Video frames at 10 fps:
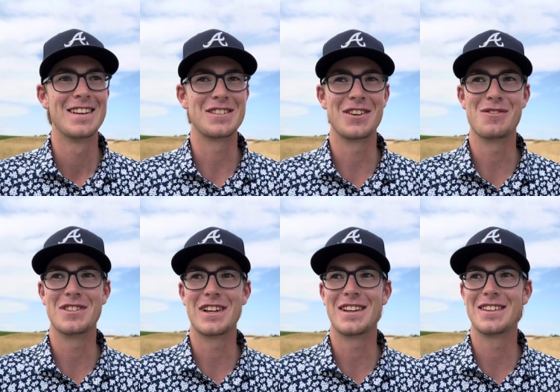So
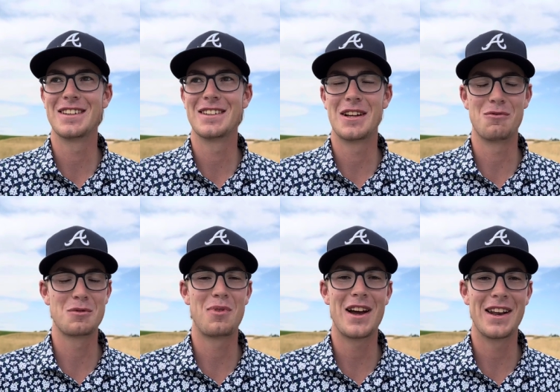it was
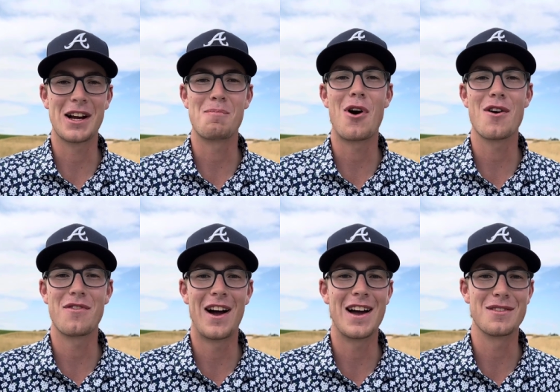playing like a par
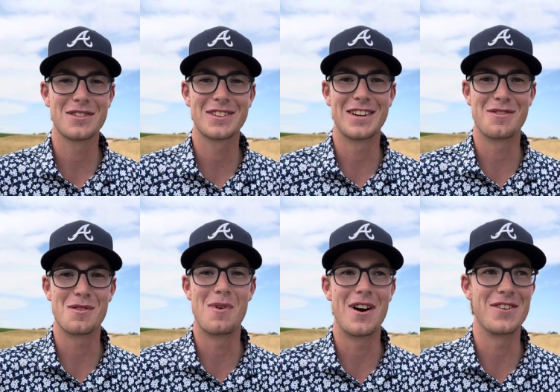five
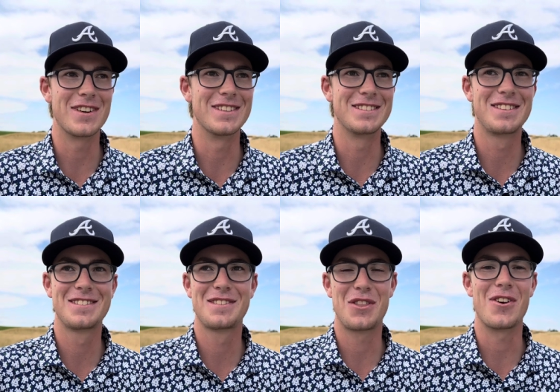from
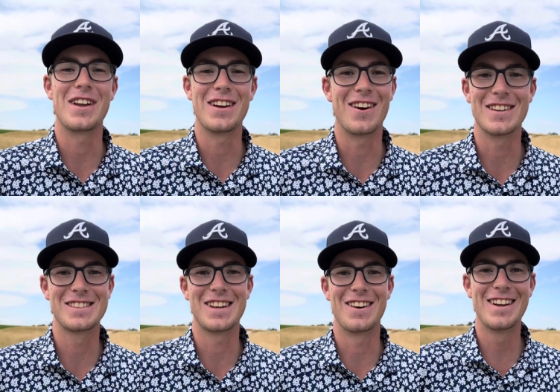130 yards.
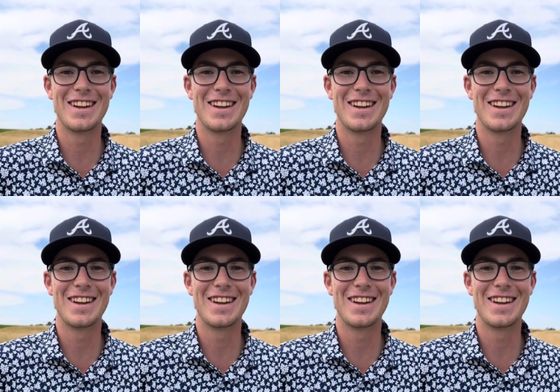So.